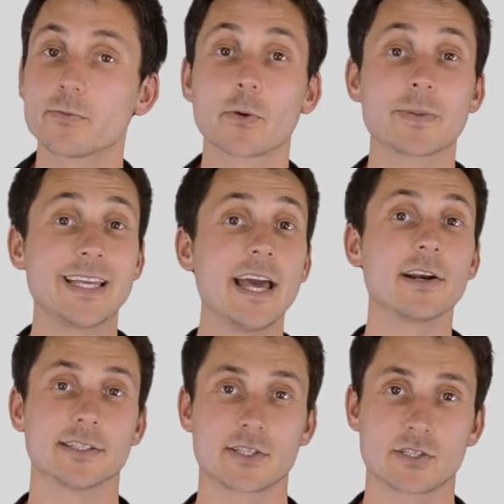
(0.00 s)
for
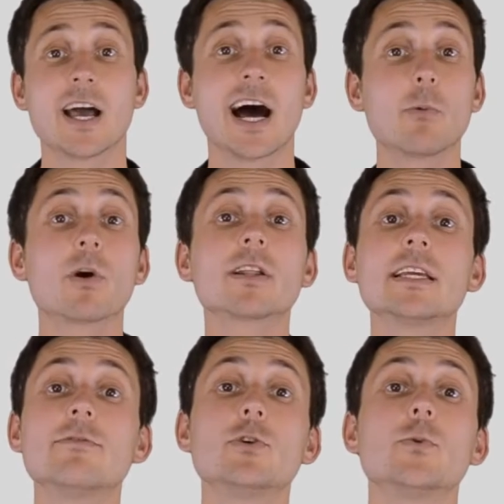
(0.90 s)
beginners, I want to
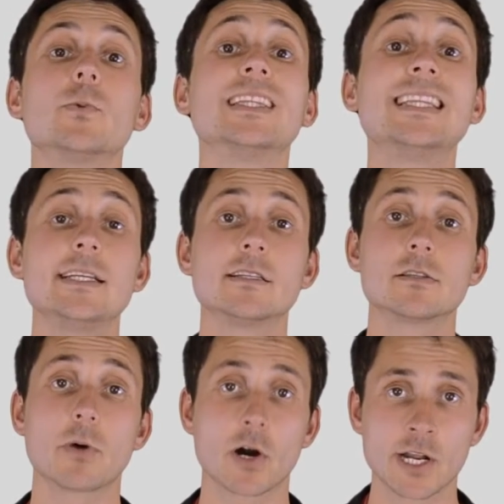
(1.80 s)
leave you with these
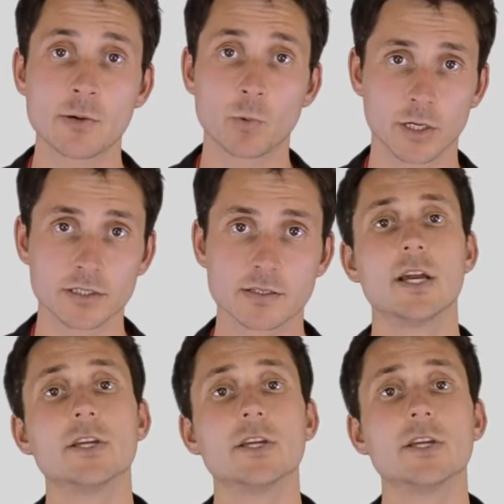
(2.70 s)
parting words.